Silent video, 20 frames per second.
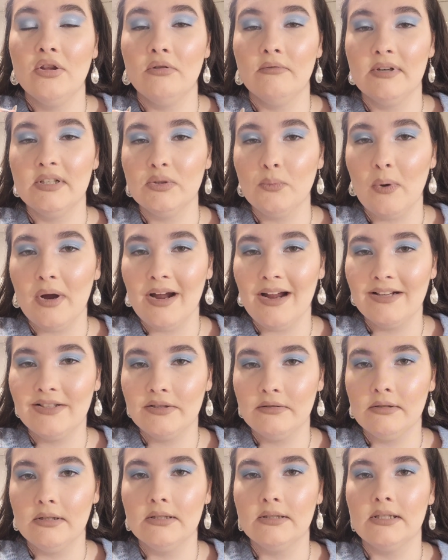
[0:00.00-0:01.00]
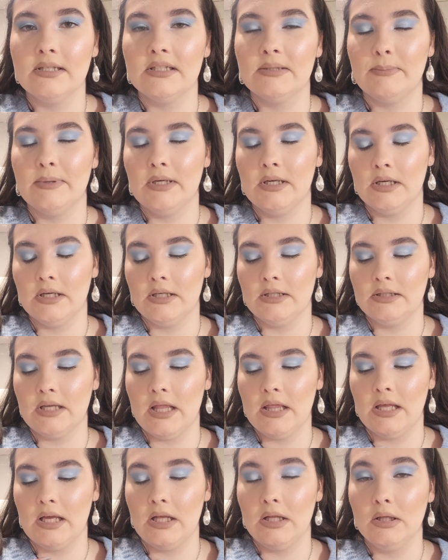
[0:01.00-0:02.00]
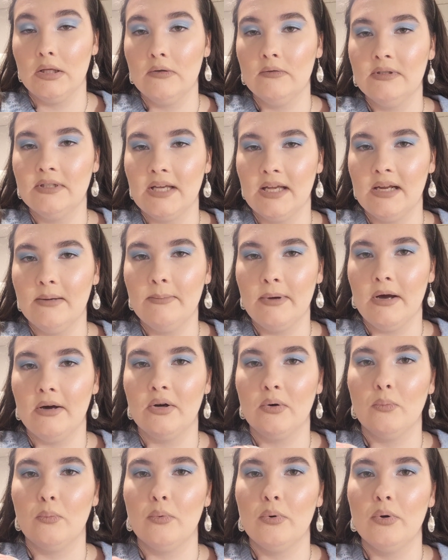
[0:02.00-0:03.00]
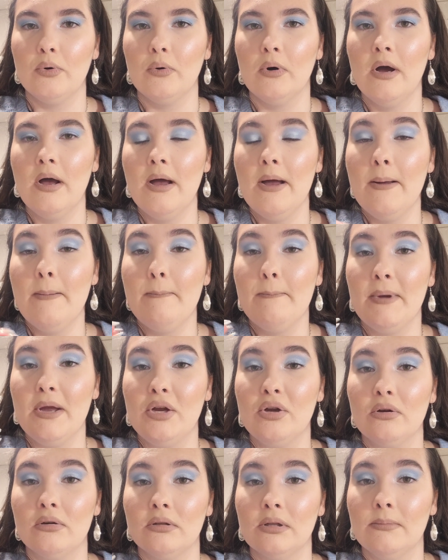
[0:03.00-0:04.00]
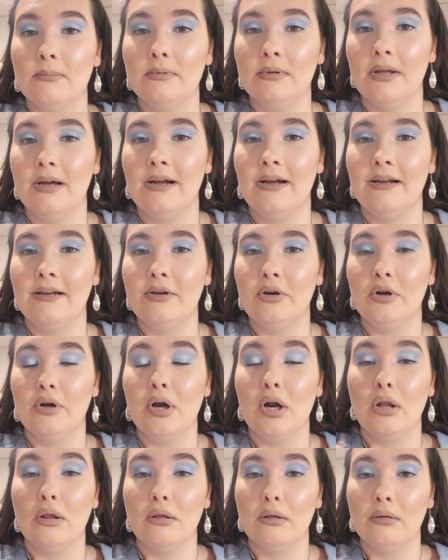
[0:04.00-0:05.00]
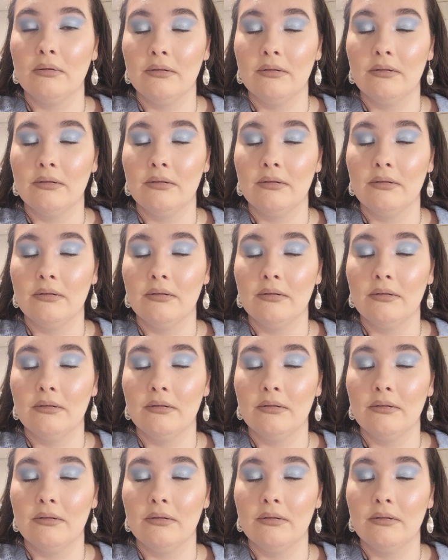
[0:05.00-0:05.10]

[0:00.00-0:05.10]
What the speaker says: The reason why I do this is because the loose setting powder will make your lip liner